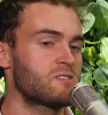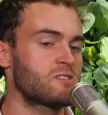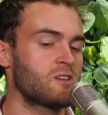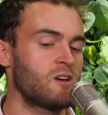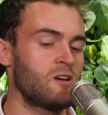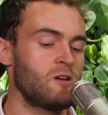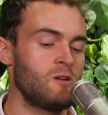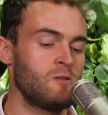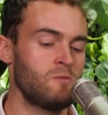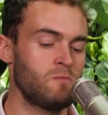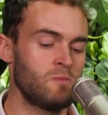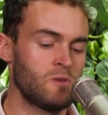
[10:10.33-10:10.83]

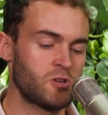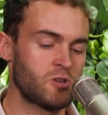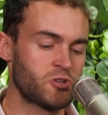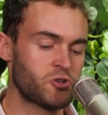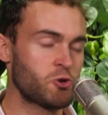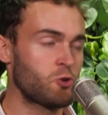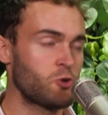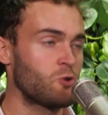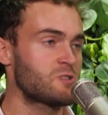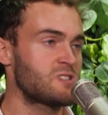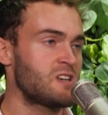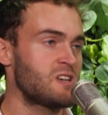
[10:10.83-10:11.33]
So
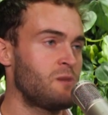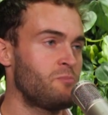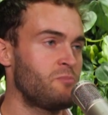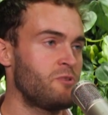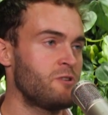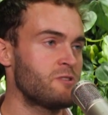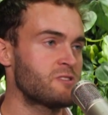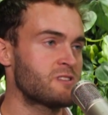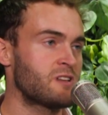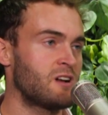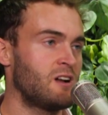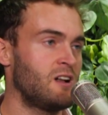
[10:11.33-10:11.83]
short-term
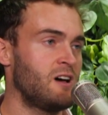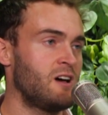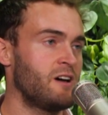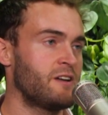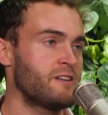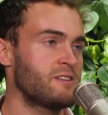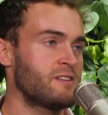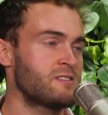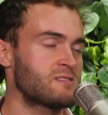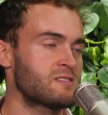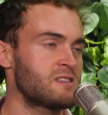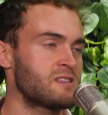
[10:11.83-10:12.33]
boost in
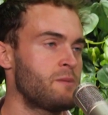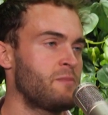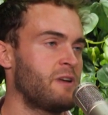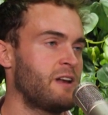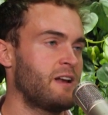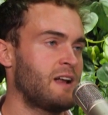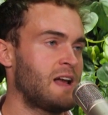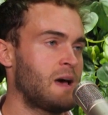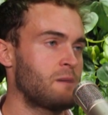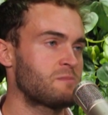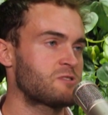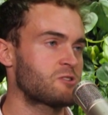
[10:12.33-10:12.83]
alertness,
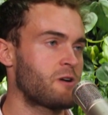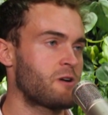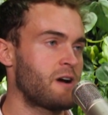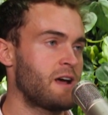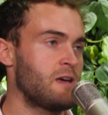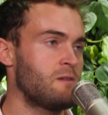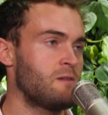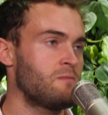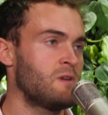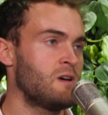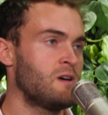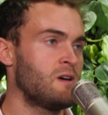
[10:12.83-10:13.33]
10-minute nap's
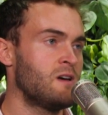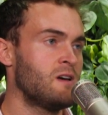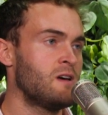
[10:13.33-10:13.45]
great.